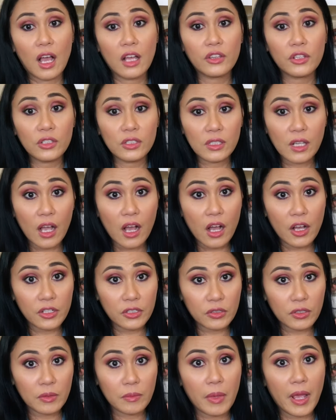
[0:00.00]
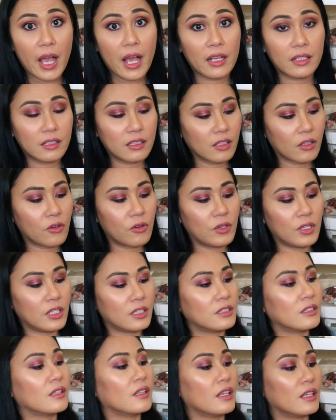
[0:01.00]
Uh, there's 100 pads
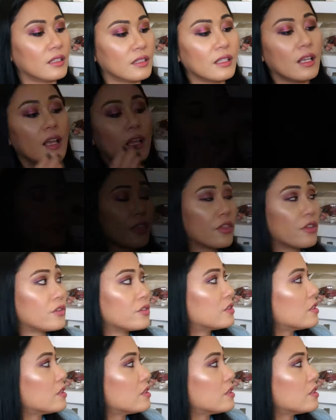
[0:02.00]
according to this. There's